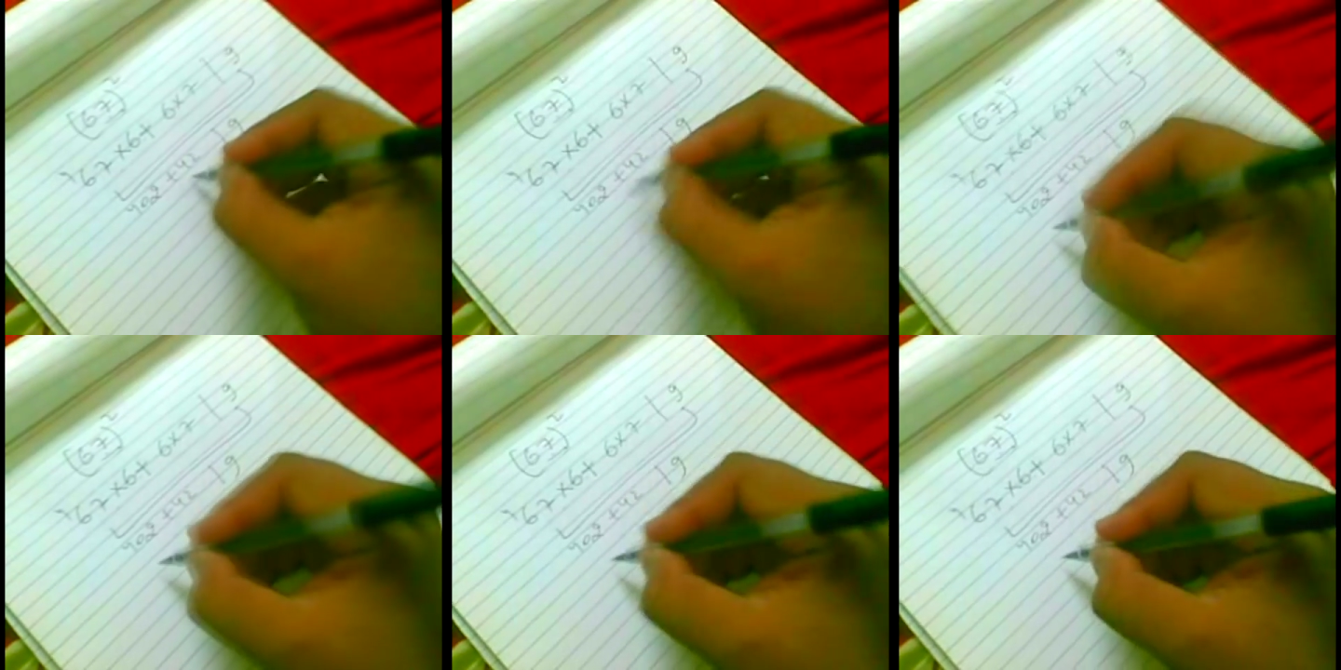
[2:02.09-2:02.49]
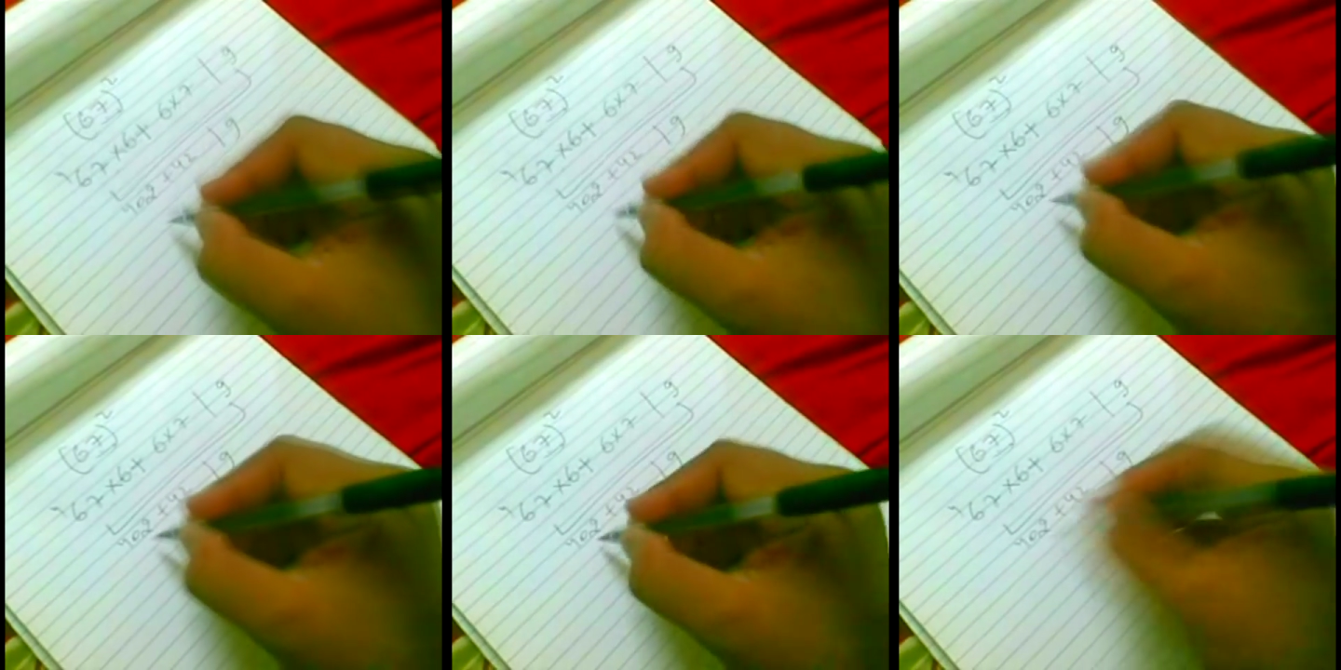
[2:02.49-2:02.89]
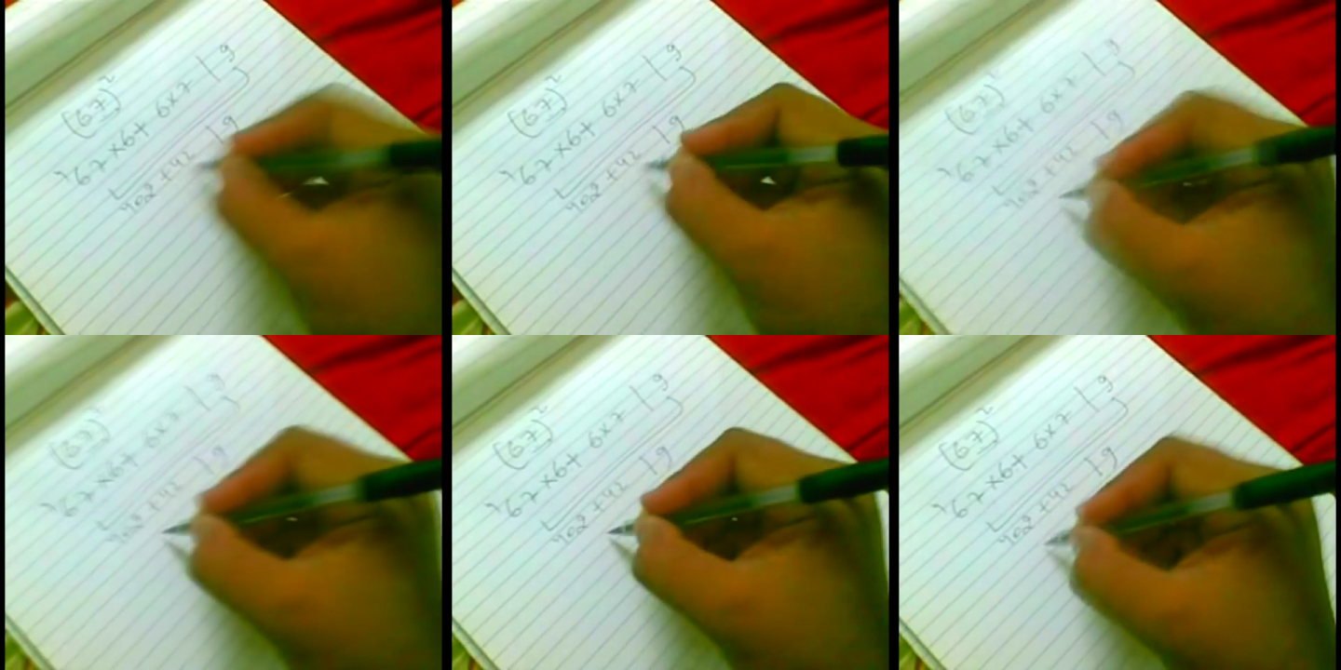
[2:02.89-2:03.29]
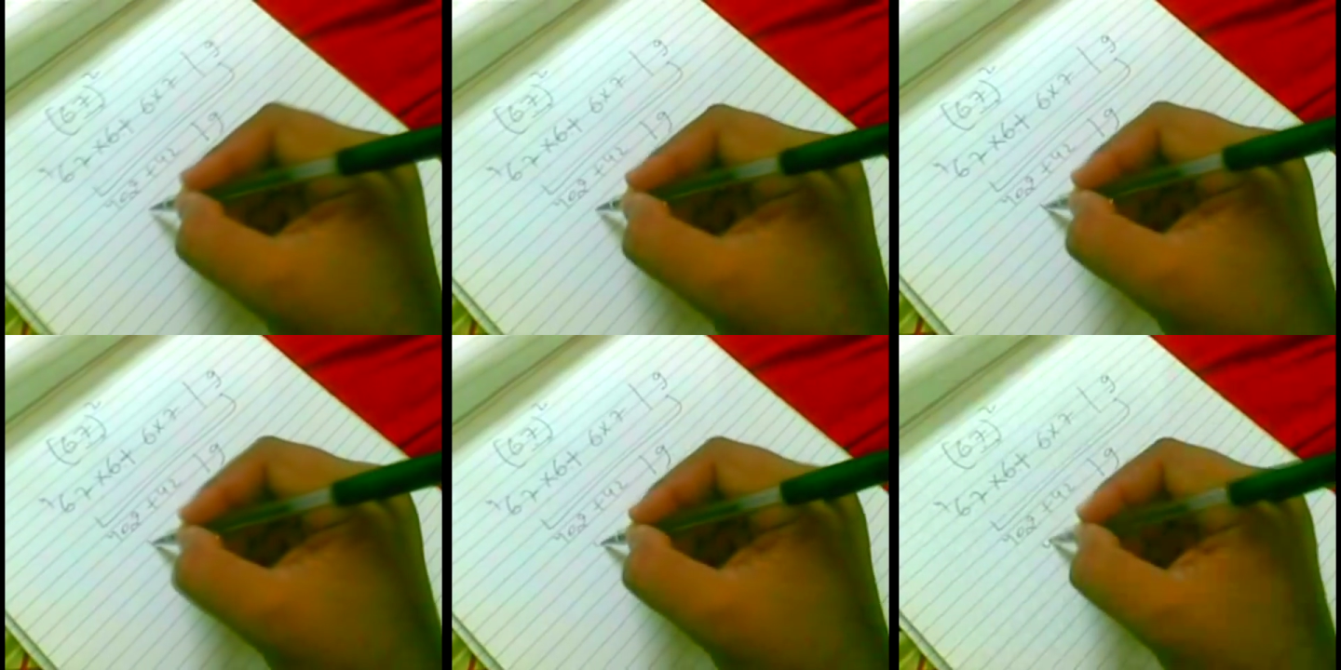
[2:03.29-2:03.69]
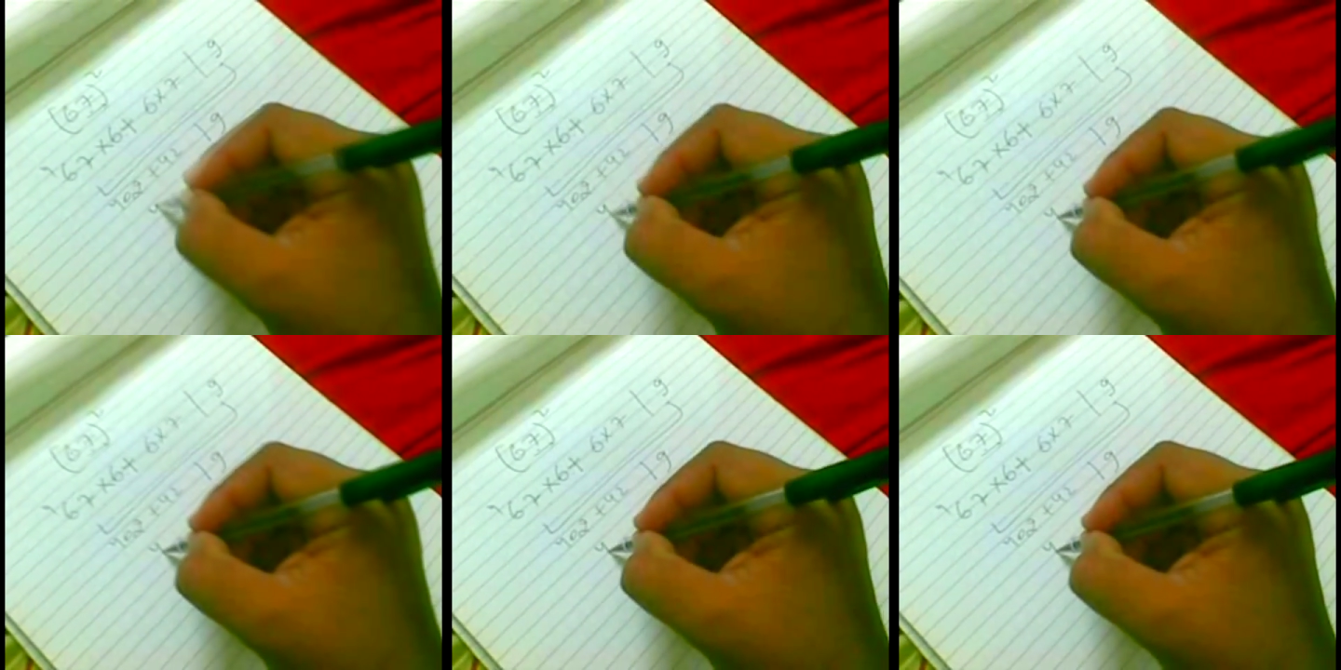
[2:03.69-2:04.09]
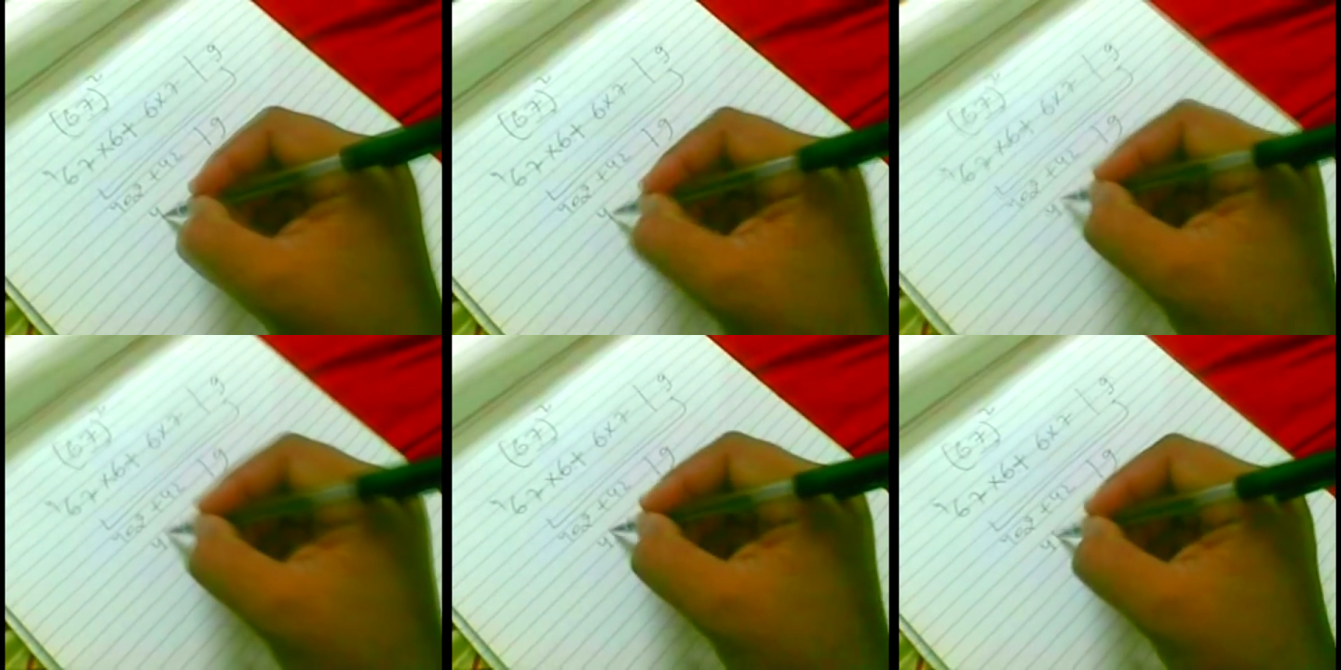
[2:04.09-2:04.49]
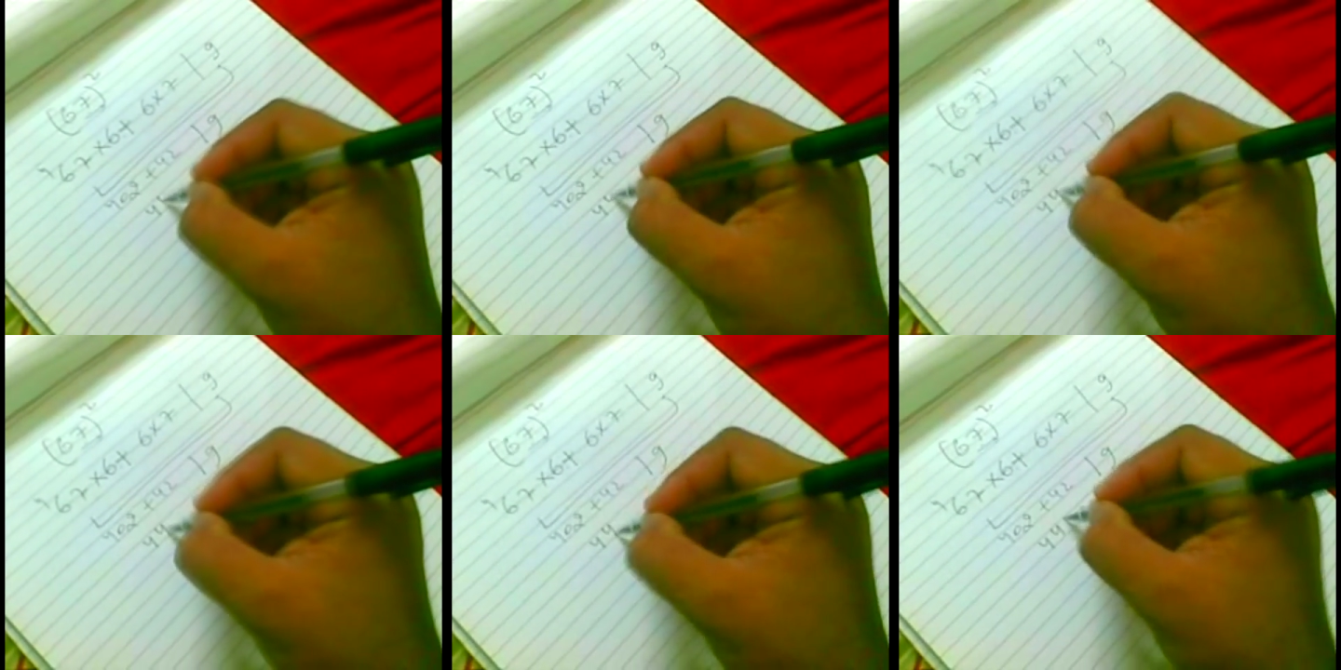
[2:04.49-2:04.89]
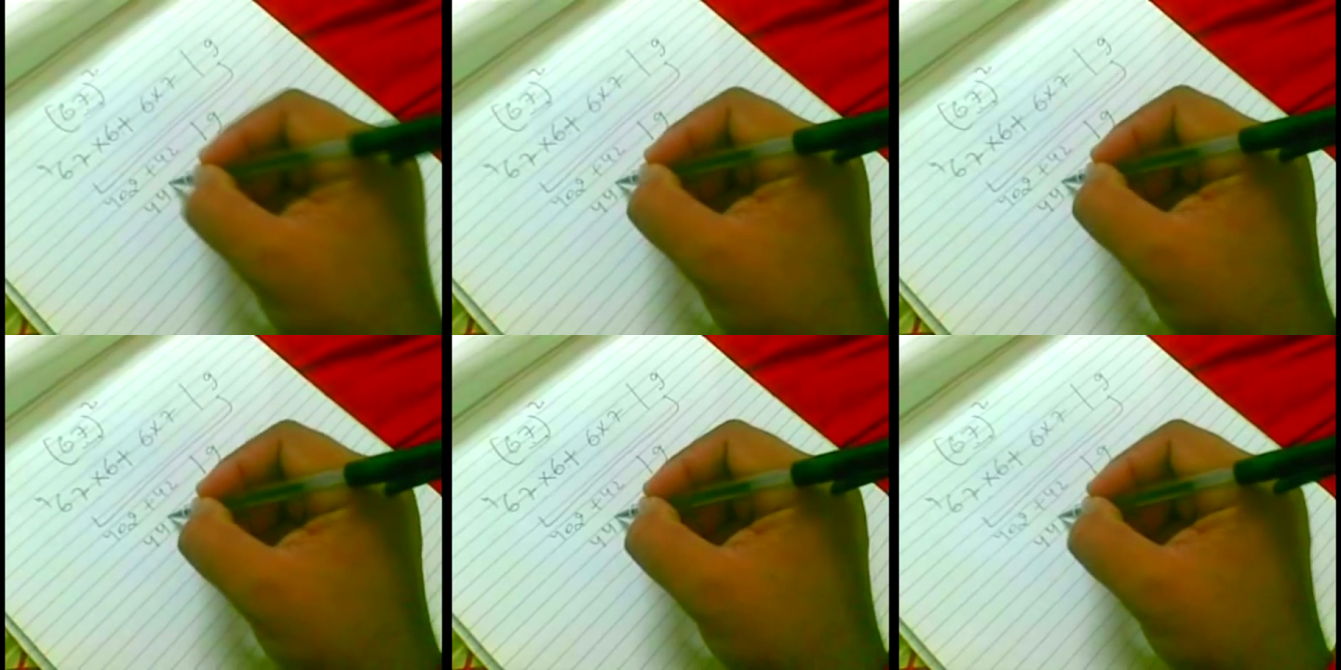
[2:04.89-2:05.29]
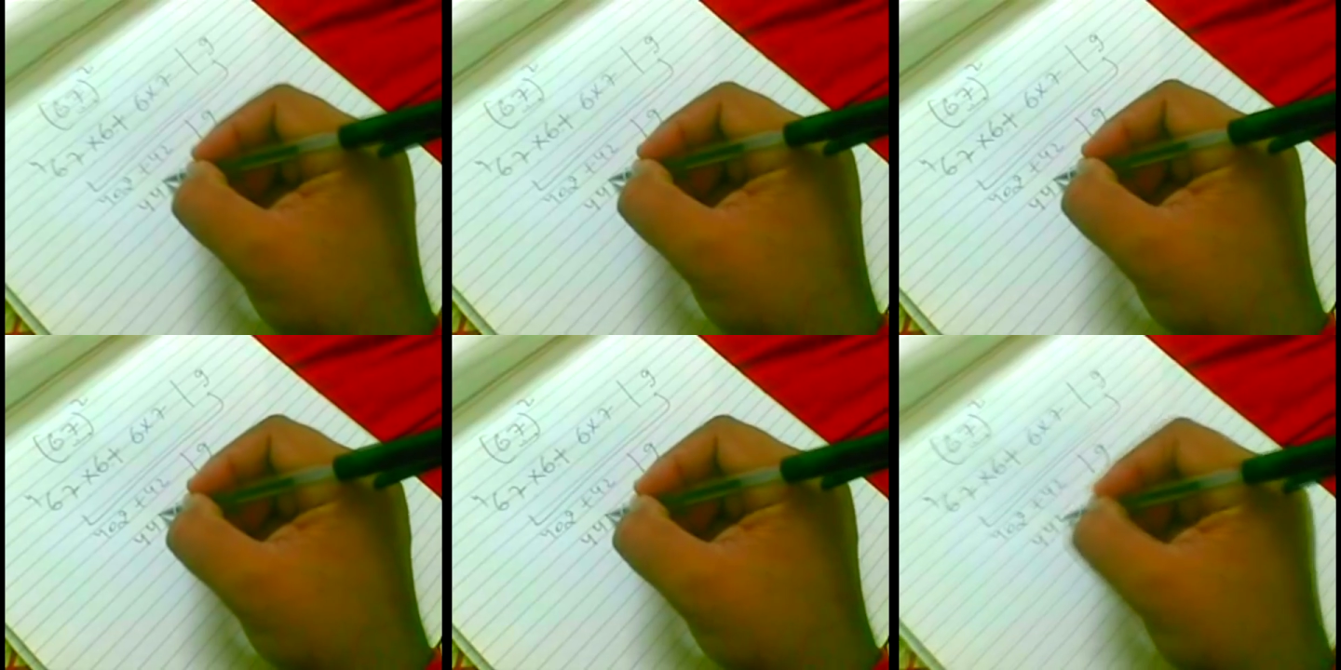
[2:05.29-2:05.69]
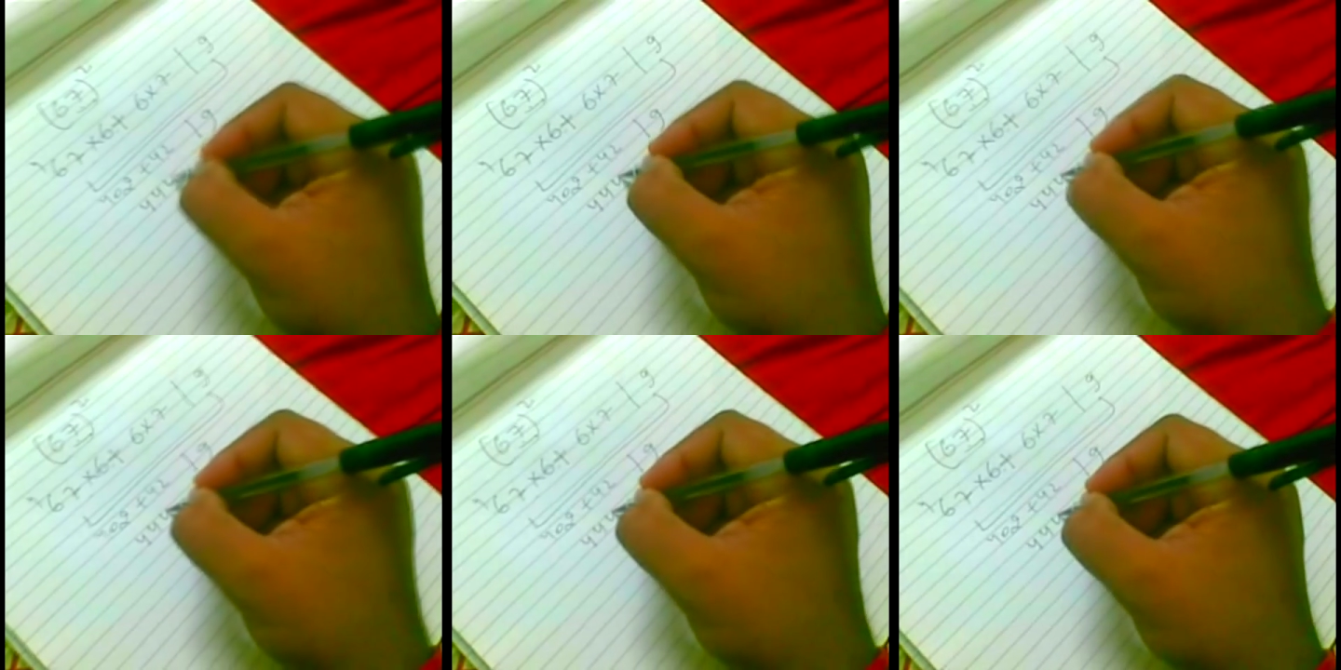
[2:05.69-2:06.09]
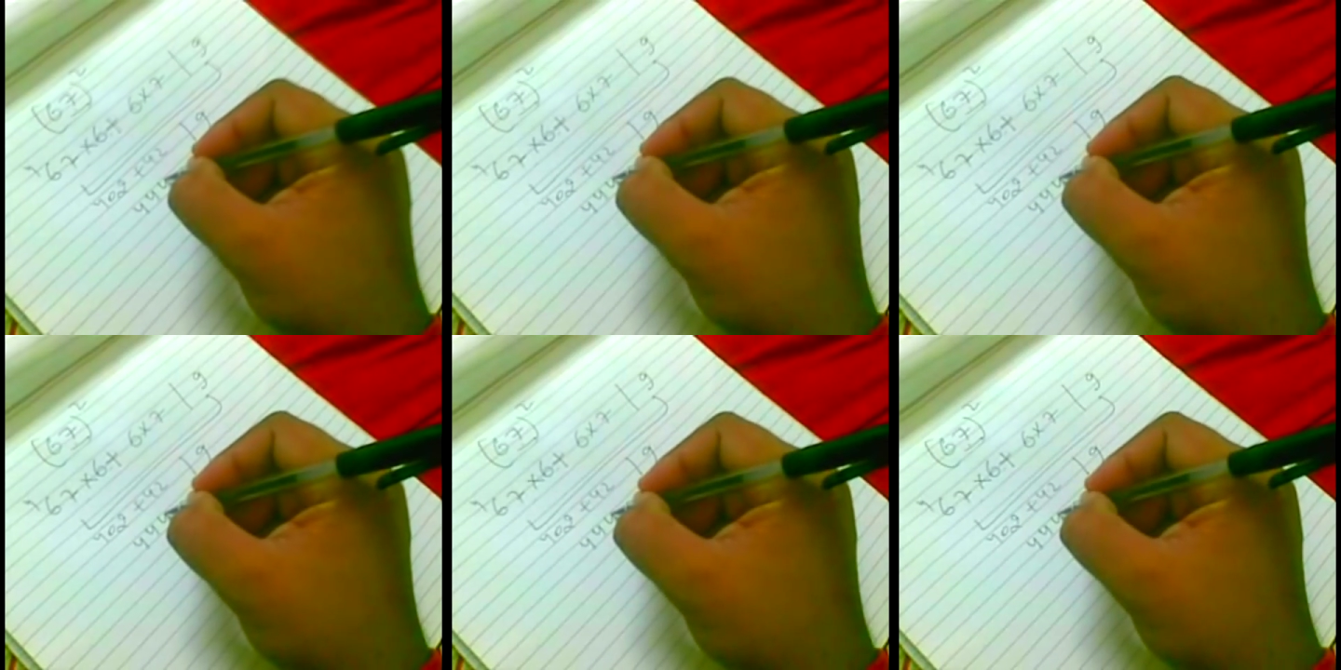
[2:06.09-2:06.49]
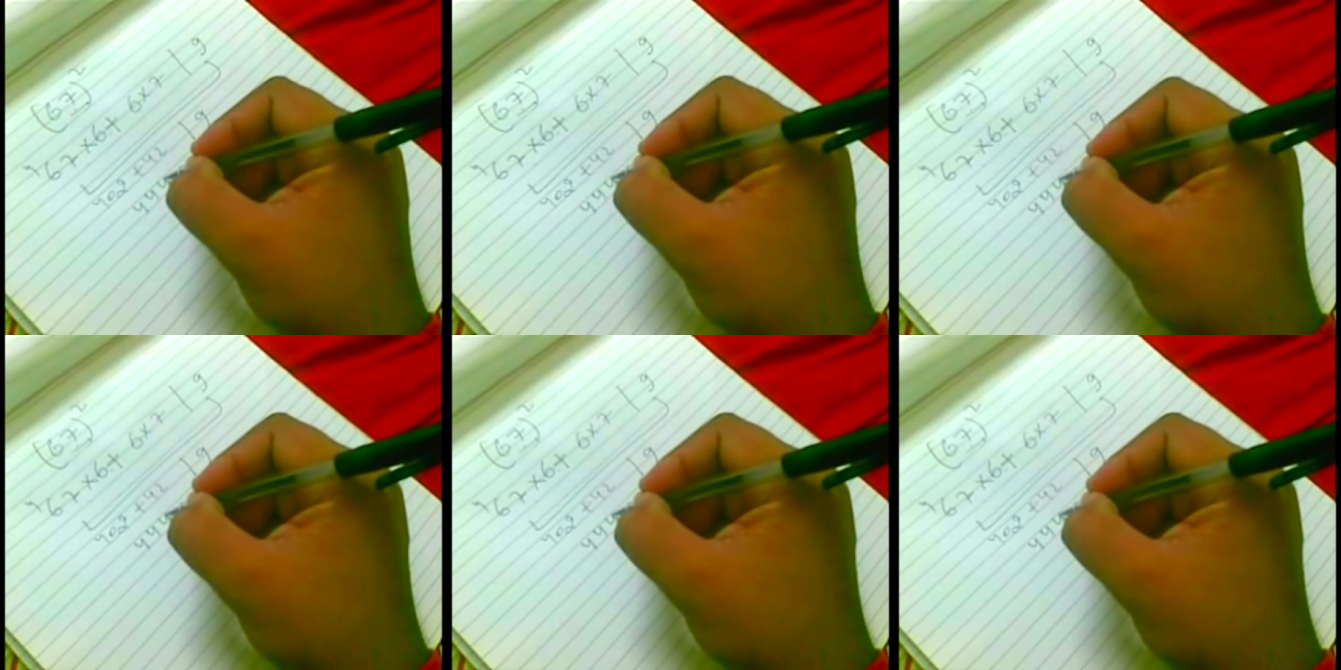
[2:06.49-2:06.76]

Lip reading: Nobody's mouth can be seen.